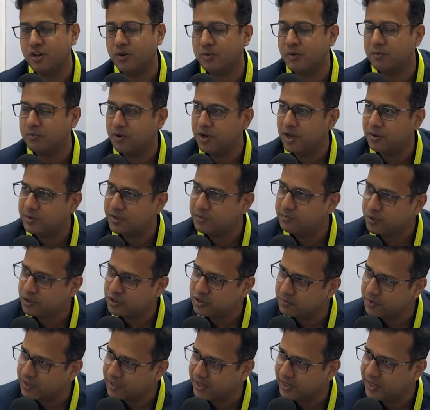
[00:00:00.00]
job employment
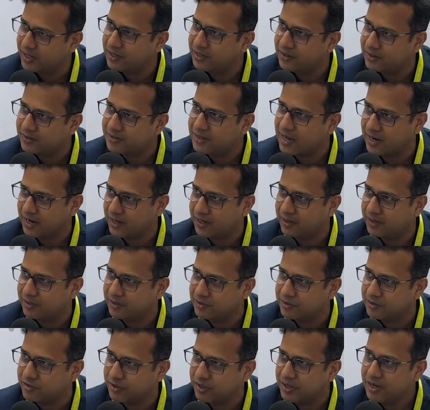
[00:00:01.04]
possibility in recycling
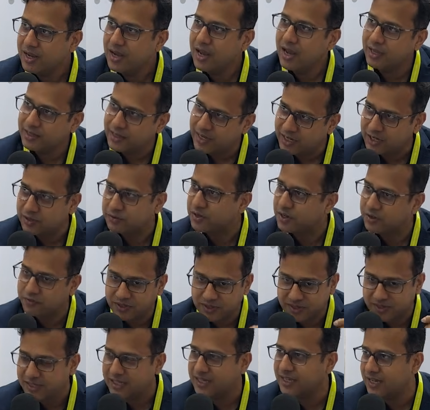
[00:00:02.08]
industry, and that is what we
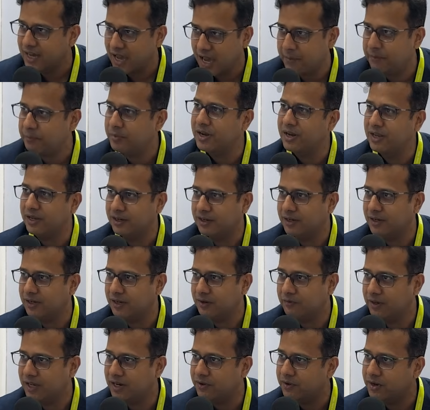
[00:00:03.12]
see happening.
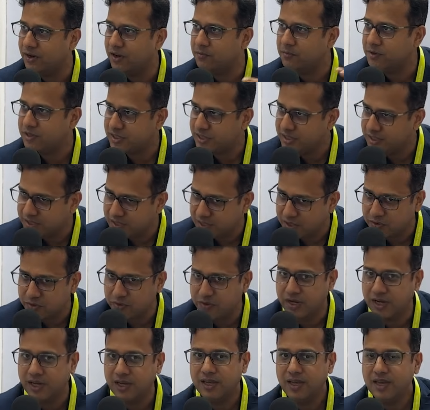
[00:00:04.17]
Uh, wherever our machines are
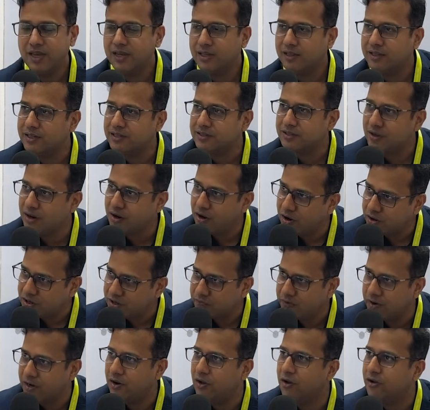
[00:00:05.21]
going, there's a lot
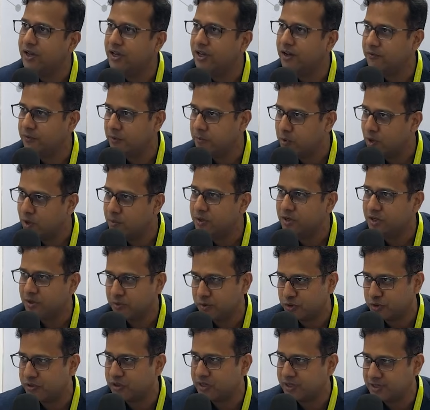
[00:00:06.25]
of unlocking of employment
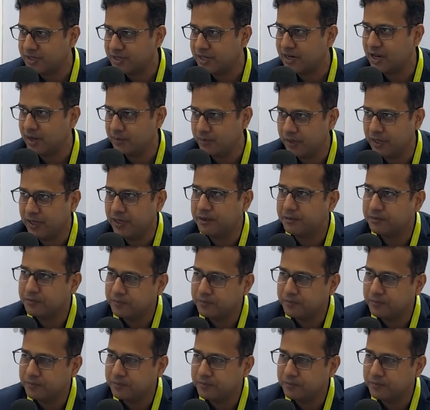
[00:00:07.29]
opportunities are happening.